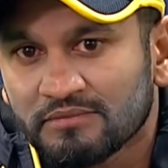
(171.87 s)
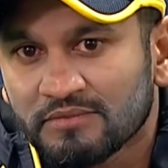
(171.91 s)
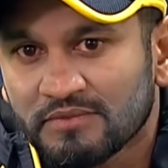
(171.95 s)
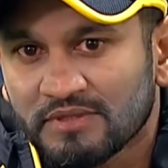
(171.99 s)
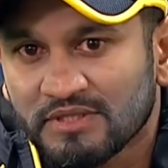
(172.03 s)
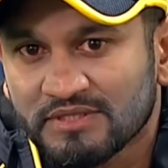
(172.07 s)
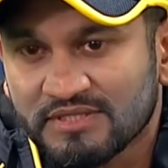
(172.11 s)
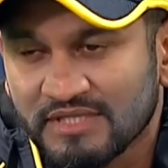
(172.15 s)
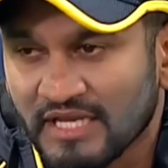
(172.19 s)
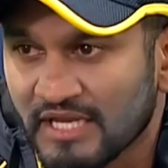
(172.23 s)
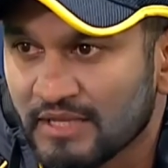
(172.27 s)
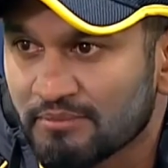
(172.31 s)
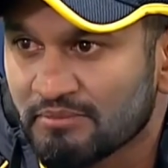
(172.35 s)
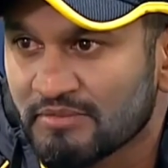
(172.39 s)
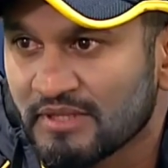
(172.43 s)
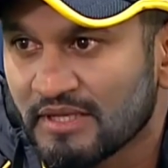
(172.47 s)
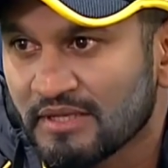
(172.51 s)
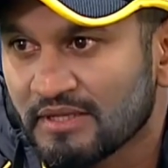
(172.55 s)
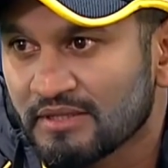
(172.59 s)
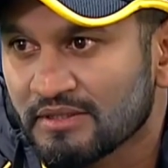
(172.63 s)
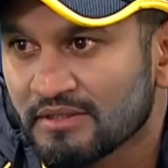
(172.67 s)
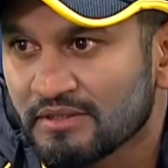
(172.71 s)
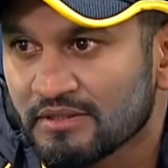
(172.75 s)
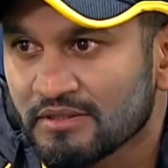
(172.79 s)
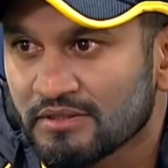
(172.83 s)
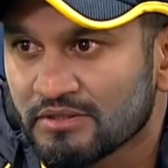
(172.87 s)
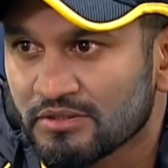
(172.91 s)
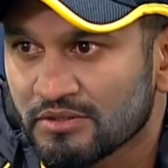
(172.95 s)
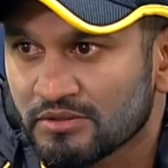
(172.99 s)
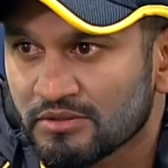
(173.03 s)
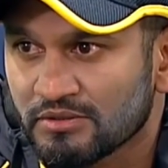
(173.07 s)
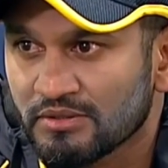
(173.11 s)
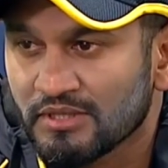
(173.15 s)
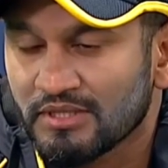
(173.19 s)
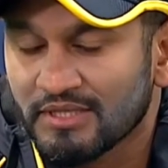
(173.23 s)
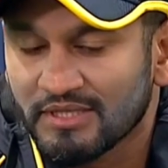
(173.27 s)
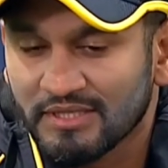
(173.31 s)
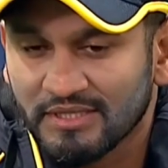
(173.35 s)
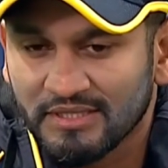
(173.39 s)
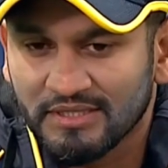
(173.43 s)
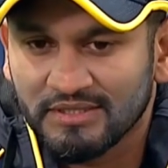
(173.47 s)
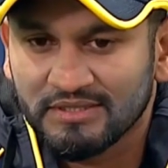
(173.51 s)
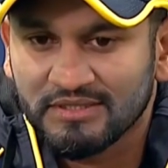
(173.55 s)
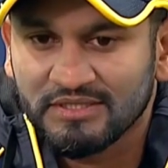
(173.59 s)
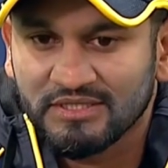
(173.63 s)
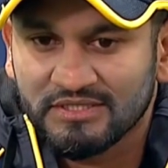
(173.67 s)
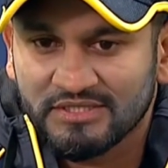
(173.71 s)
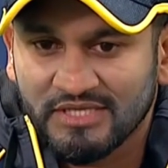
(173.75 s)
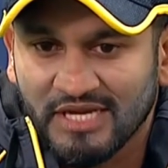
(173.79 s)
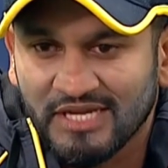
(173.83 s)
The same thing
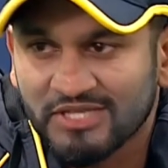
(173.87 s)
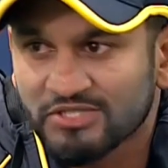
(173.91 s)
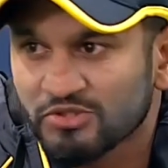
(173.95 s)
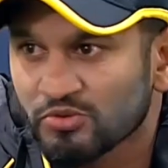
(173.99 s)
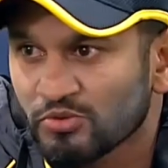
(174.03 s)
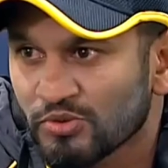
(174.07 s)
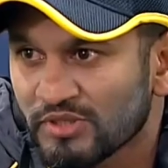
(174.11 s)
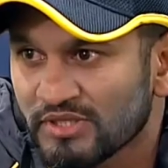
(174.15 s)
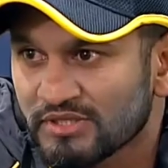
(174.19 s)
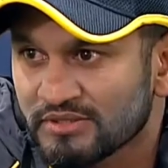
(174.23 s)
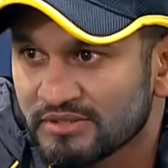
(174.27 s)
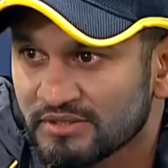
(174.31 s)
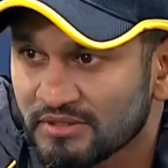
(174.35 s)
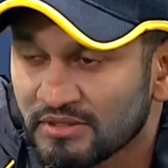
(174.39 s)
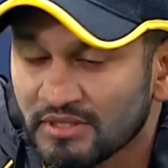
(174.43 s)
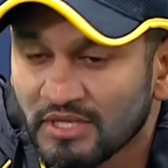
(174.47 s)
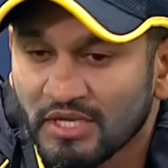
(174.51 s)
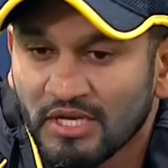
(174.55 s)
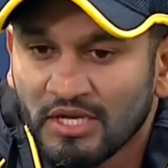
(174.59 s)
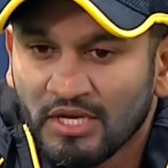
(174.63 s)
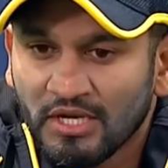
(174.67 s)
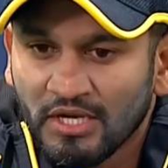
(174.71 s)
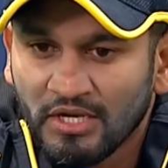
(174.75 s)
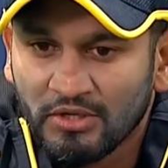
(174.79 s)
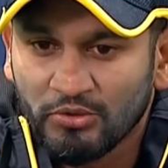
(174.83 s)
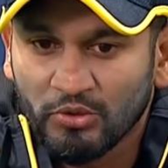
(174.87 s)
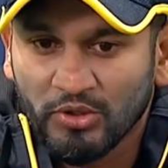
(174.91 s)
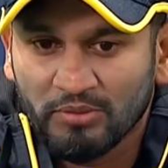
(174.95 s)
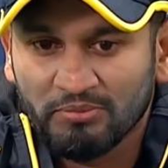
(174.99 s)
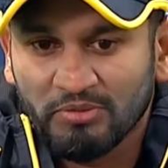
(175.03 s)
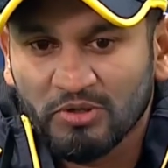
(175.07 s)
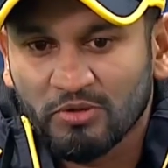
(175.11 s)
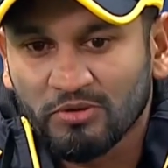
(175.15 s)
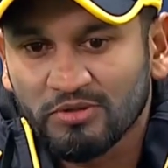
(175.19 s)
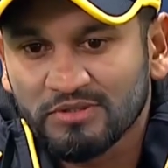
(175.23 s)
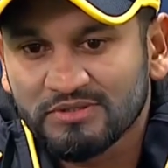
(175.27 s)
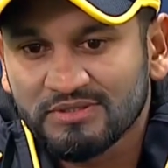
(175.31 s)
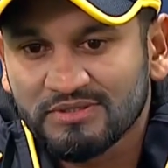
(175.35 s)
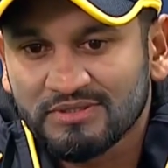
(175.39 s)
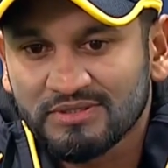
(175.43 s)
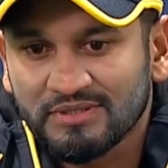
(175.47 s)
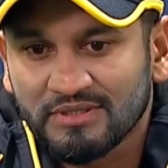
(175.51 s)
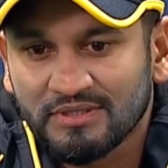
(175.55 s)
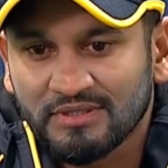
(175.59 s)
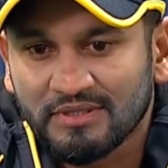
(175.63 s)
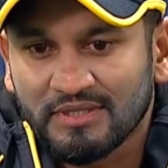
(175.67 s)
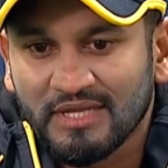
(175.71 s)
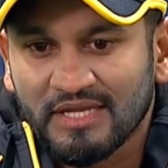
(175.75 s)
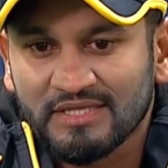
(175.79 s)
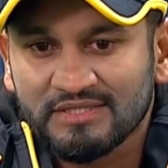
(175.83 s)
the Jaisur is doing, because
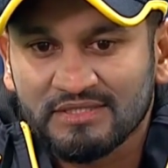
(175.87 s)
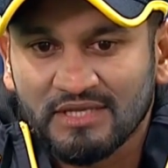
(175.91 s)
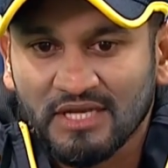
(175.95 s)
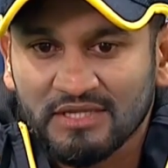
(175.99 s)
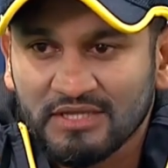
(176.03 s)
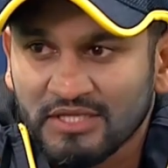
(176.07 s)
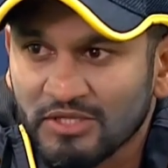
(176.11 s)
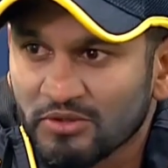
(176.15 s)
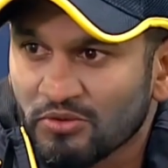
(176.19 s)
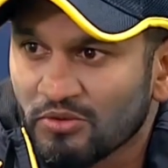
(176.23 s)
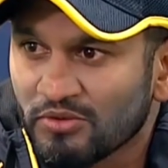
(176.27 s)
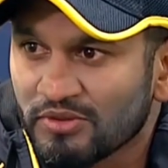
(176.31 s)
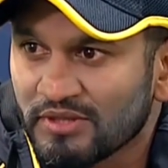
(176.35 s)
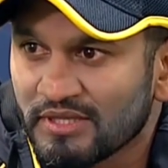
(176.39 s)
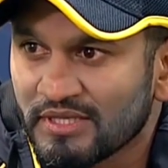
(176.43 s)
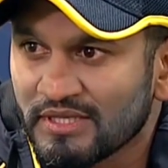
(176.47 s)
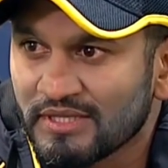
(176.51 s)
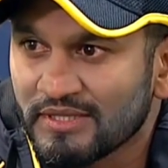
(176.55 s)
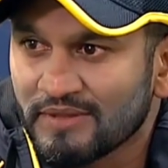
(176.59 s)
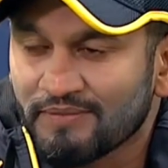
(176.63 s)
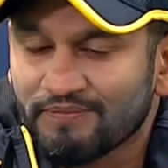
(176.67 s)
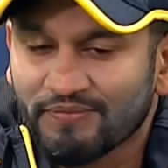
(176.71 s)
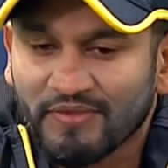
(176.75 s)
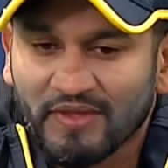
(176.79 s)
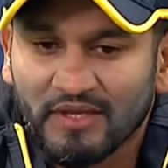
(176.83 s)
there's nothing on the